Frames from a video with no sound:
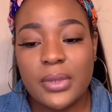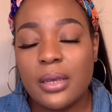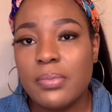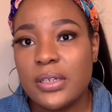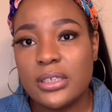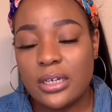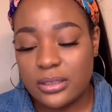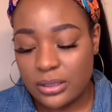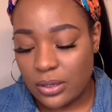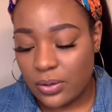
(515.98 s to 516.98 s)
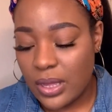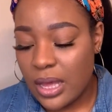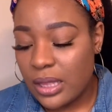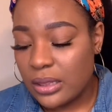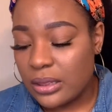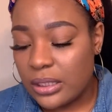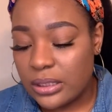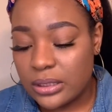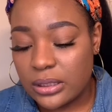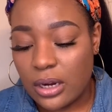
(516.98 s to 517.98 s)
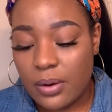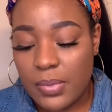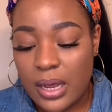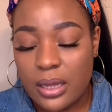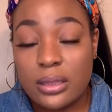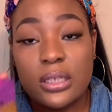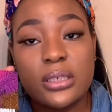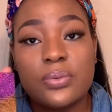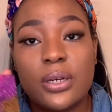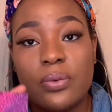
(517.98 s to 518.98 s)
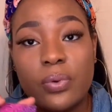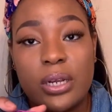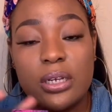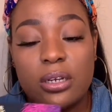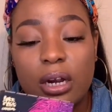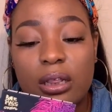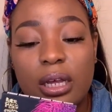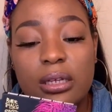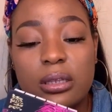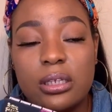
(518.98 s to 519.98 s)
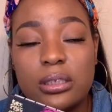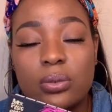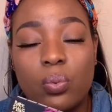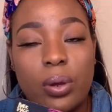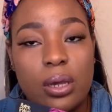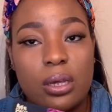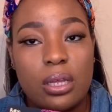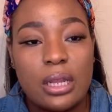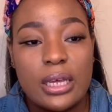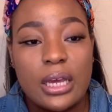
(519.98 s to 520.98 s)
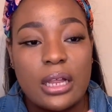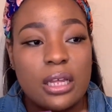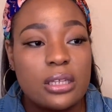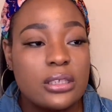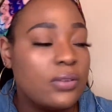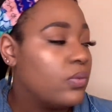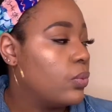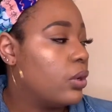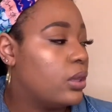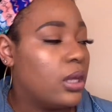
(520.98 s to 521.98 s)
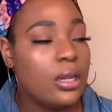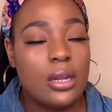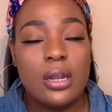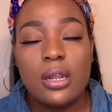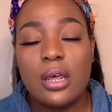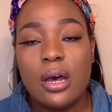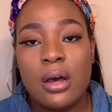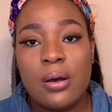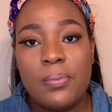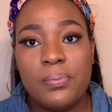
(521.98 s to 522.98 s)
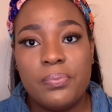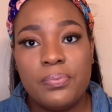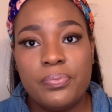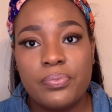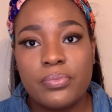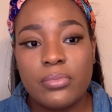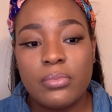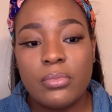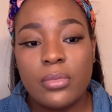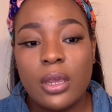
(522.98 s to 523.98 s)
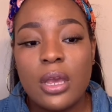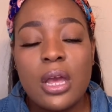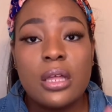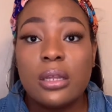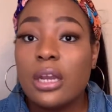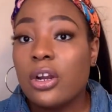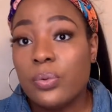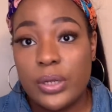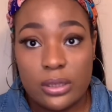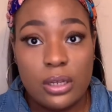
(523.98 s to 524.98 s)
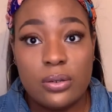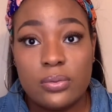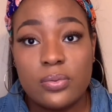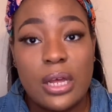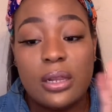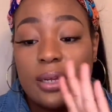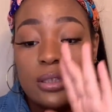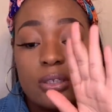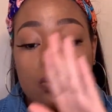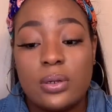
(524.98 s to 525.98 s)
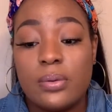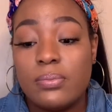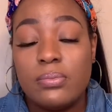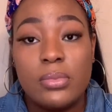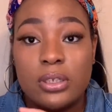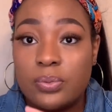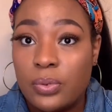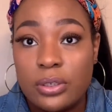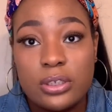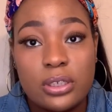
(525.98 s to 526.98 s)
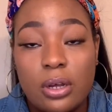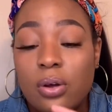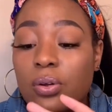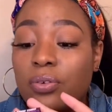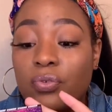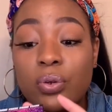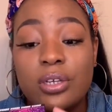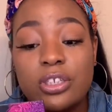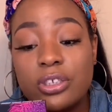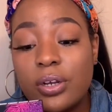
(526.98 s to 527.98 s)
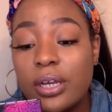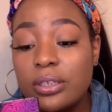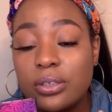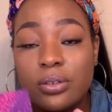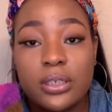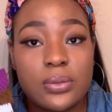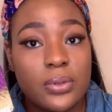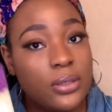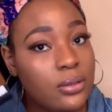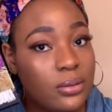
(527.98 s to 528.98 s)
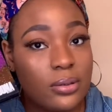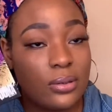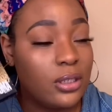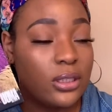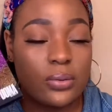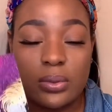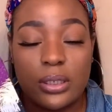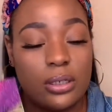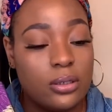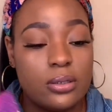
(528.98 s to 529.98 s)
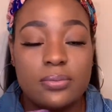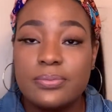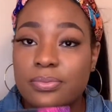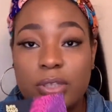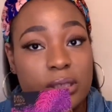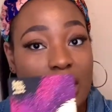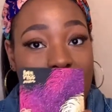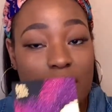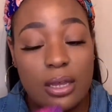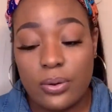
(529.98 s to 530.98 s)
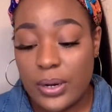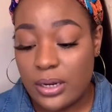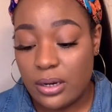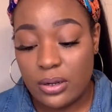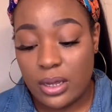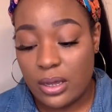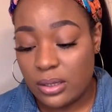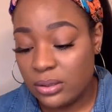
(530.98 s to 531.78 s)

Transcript: But yeah, so these are my, this ring right here, I like this way, like I like this even more than the, um, the Heroine Glow. I like this one much more so. If you get your hands on this one, this one here, this is the highlighter right here, okay?